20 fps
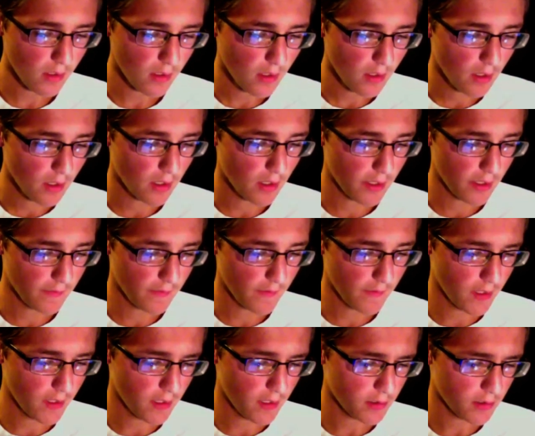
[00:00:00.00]
And
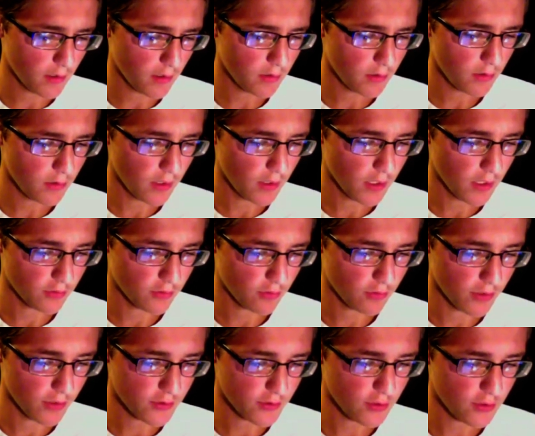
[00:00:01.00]
then on to the next
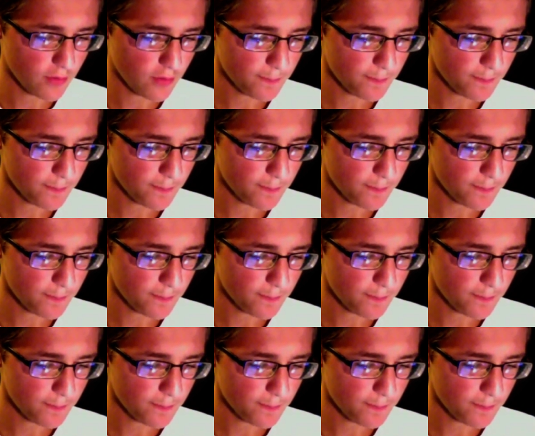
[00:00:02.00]
question.